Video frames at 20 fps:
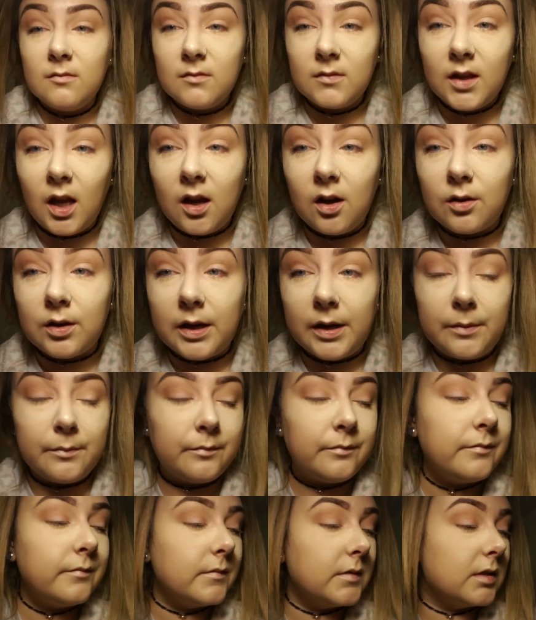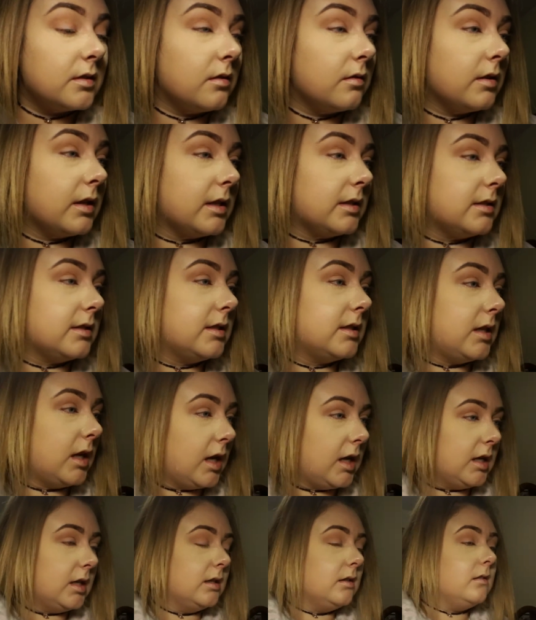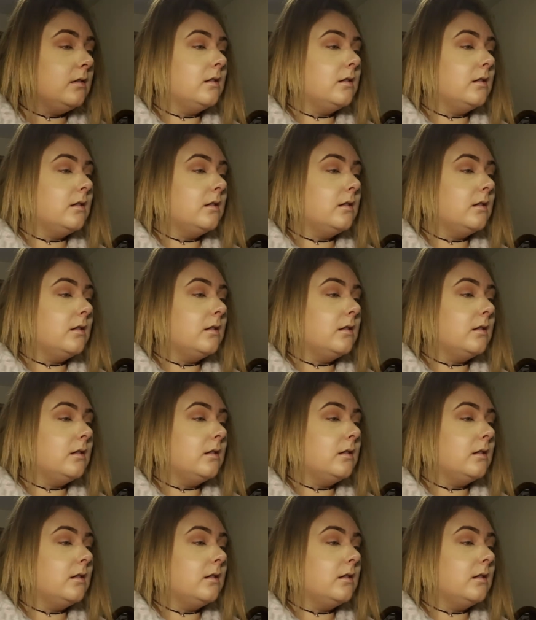Okay, so that's done.